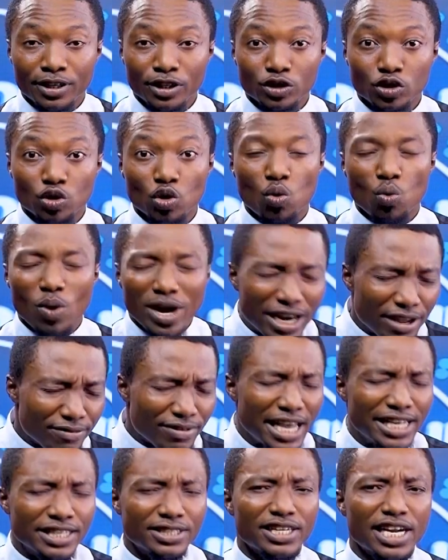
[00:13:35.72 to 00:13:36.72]
So
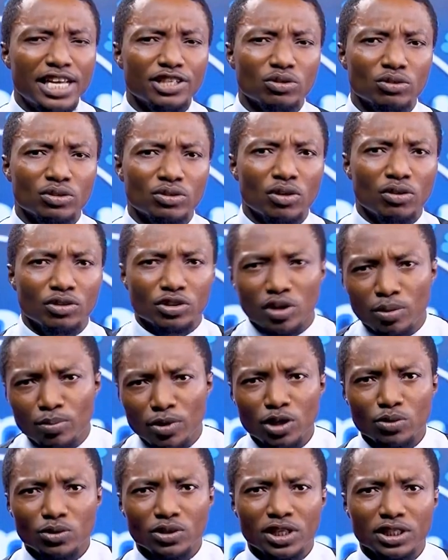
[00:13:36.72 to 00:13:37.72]
whenever he tries to talk,
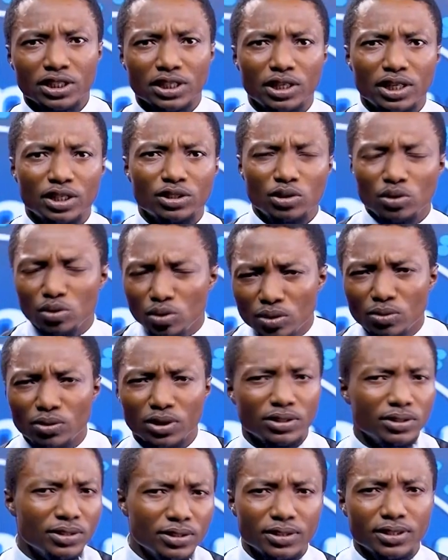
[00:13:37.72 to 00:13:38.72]
somebody will just say, do you
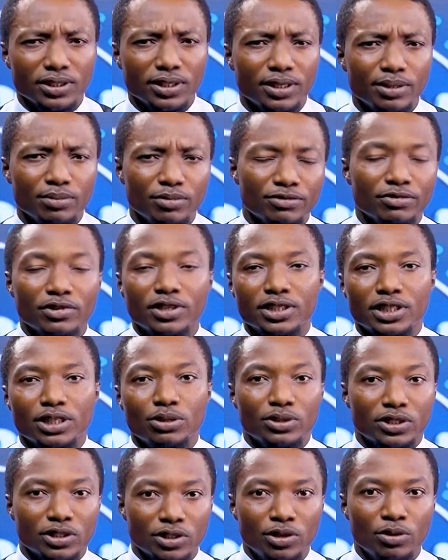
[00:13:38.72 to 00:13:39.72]
want to, before he
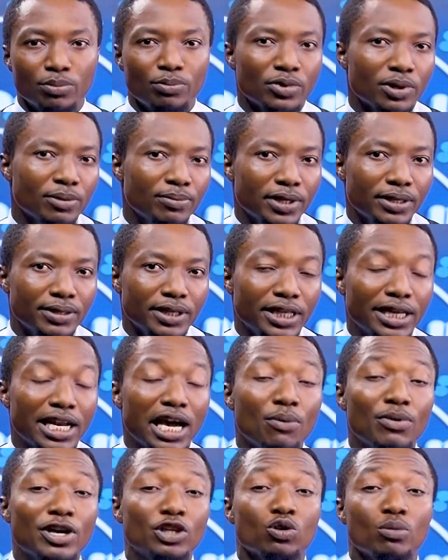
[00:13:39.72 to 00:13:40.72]
say no problem. He
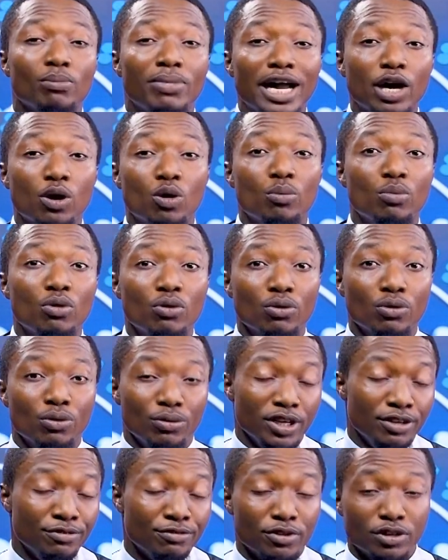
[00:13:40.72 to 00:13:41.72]
now went to buy
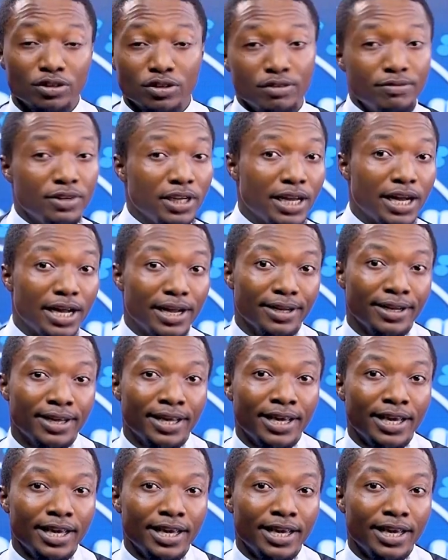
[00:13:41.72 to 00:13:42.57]
Koboko in front of the car.